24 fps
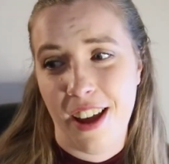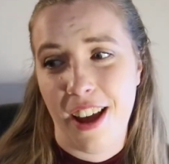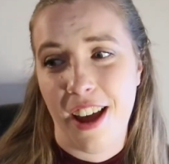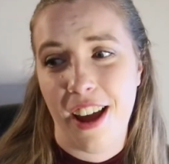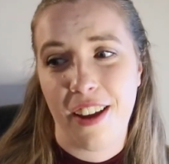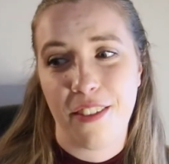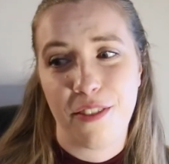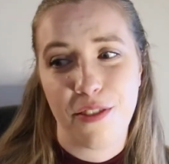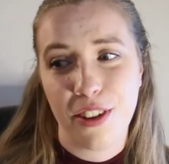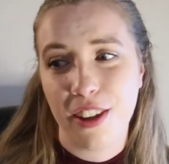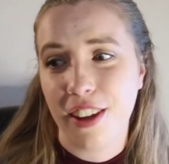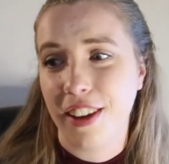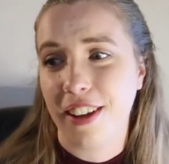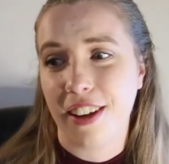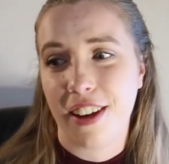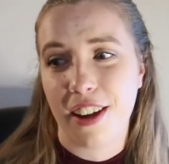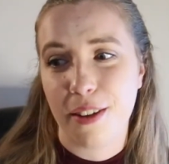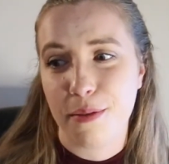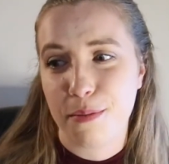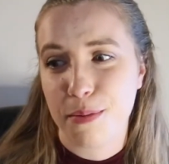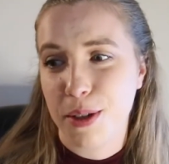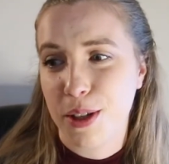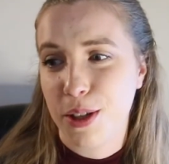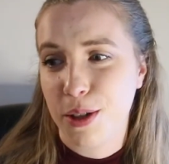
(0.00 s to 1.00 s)
I feel like
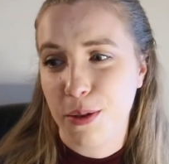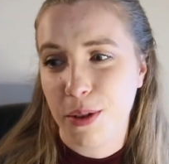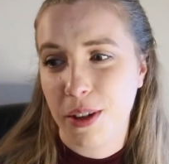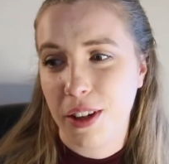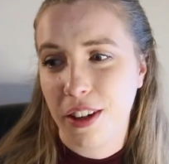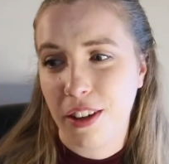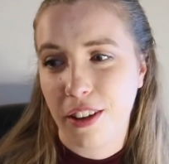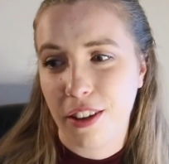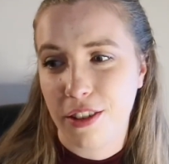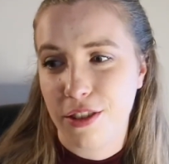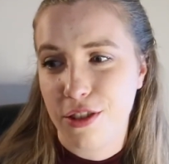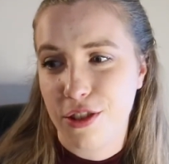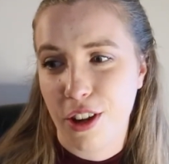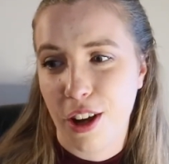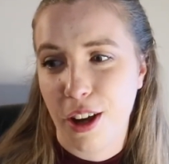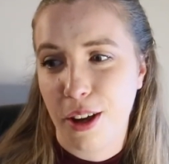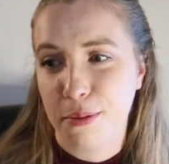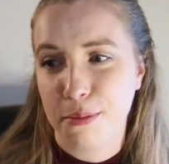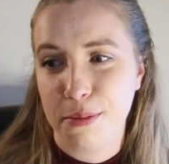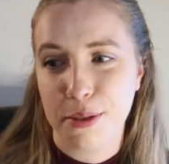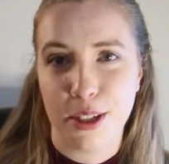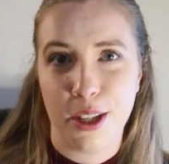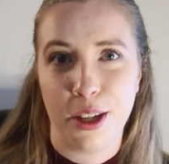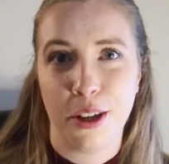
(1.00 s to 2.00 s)
I've been doing a good
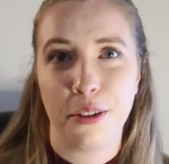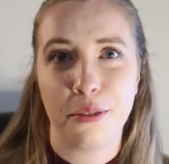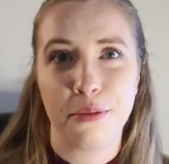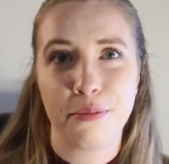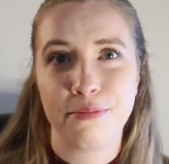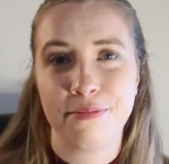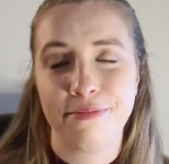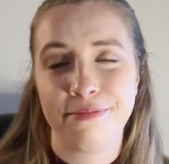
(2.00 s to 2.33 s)
job, so